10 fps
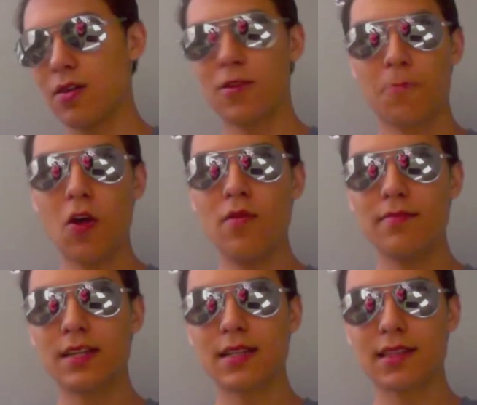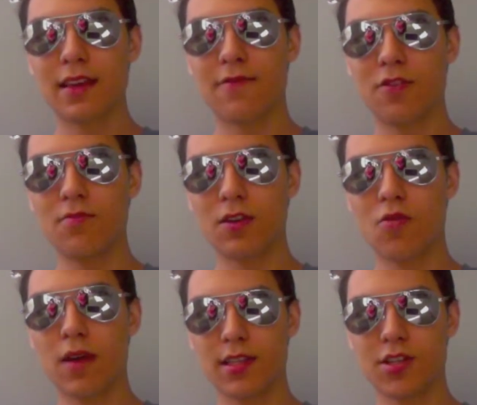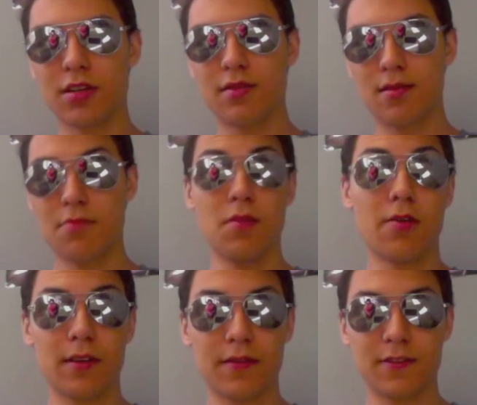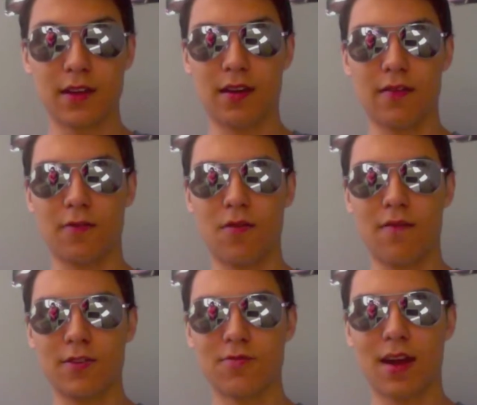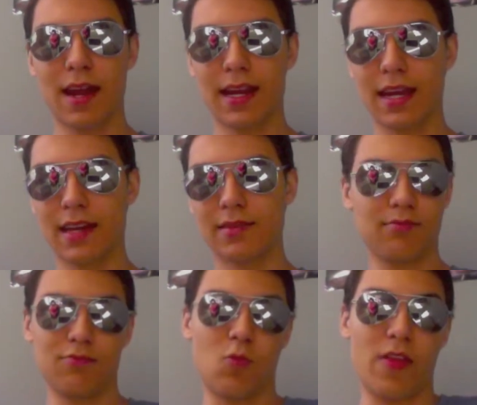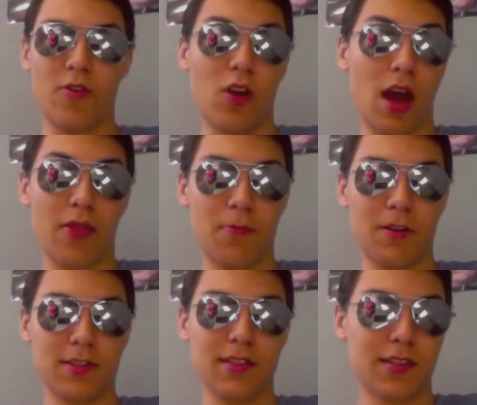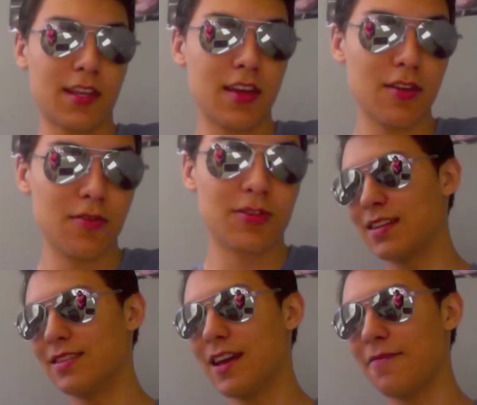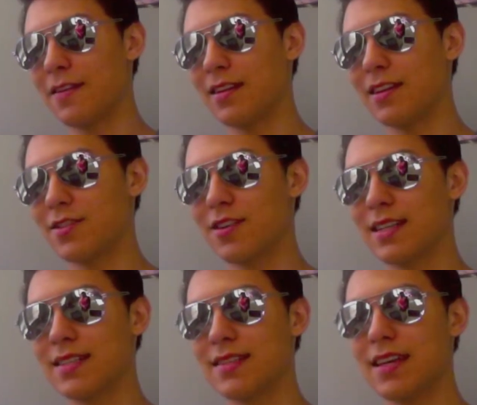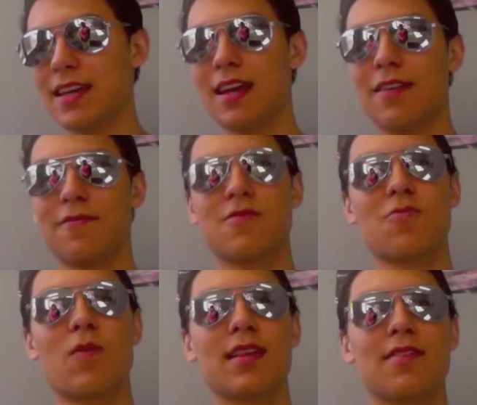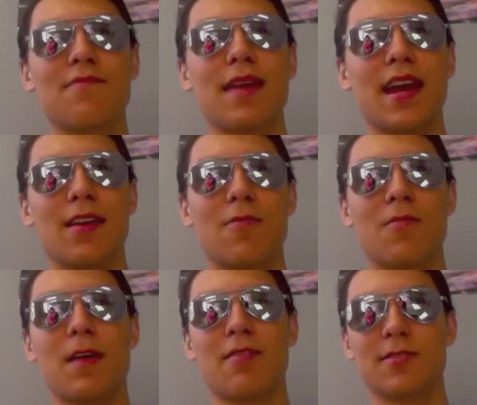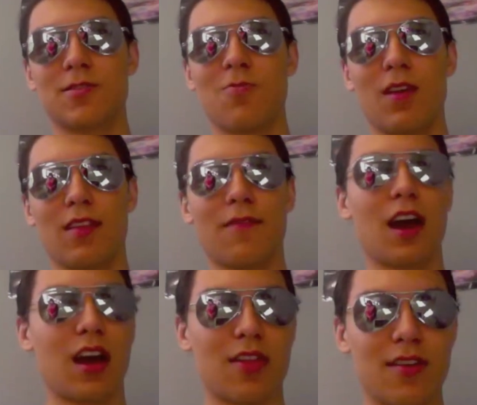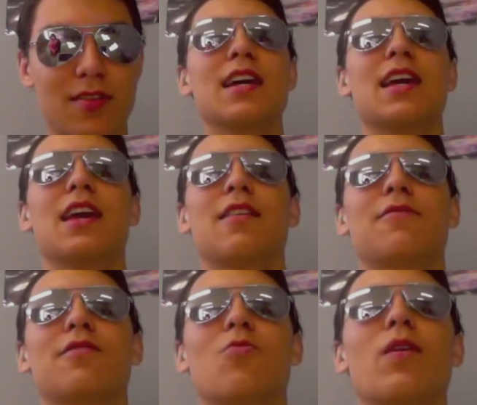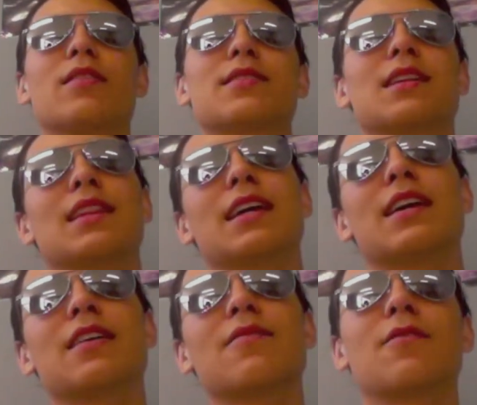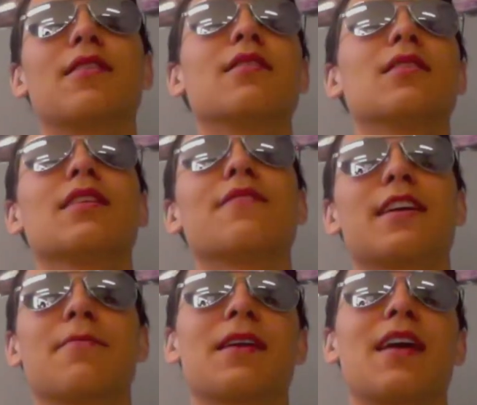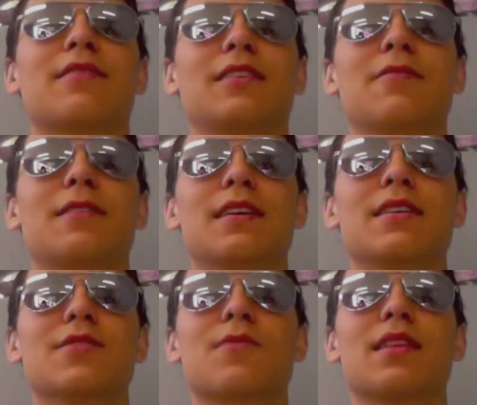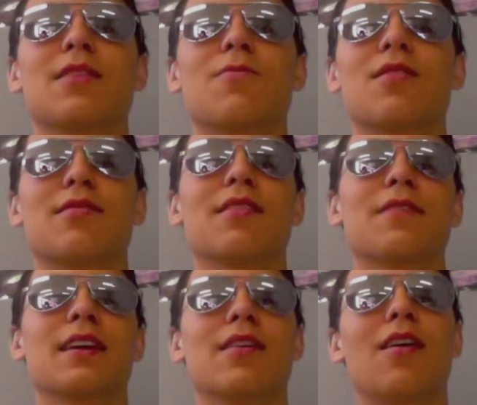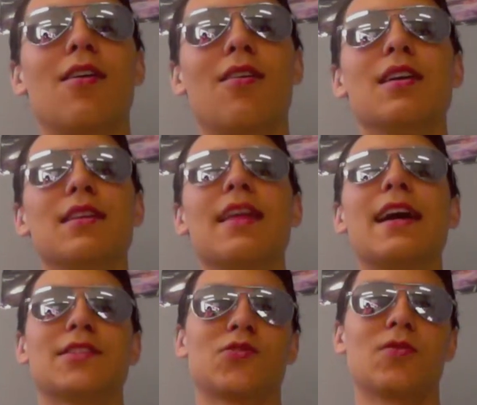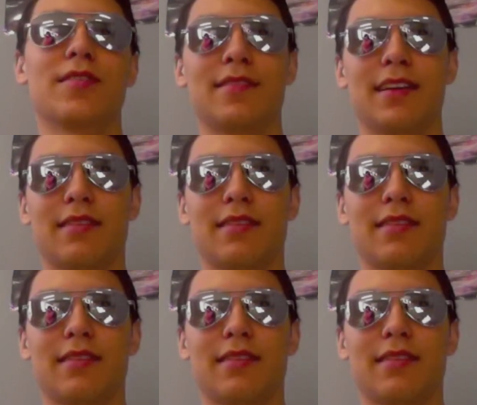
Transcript: The poem does leave room to question the motives of whoever's writing it, whether or not the person's cute, definitely trying to see if the will of man overpowers the will of others, if the will to live or living in captivity is really worth living at all, that sort of thing.